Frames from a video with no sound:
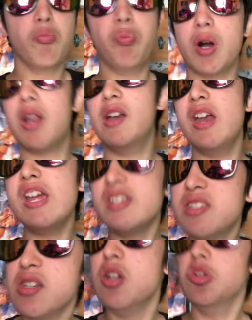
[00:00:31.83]
But it
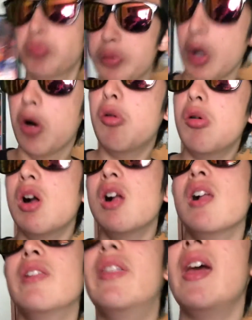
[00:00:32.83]
is new, bro.
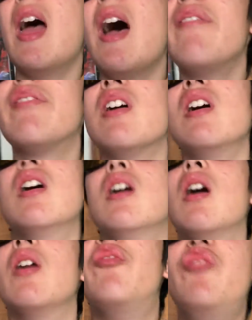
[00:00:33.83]
They have
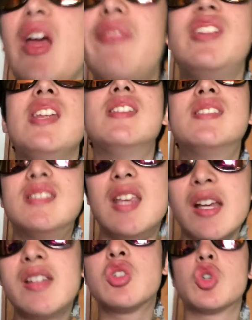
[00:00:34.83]

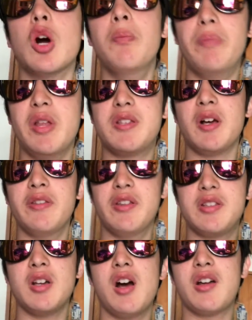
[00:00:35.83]
56 trumpets on the
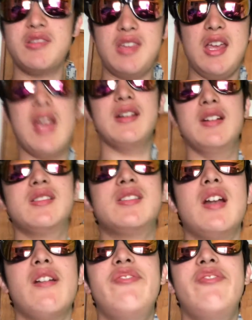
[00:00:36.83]
song at the end instead of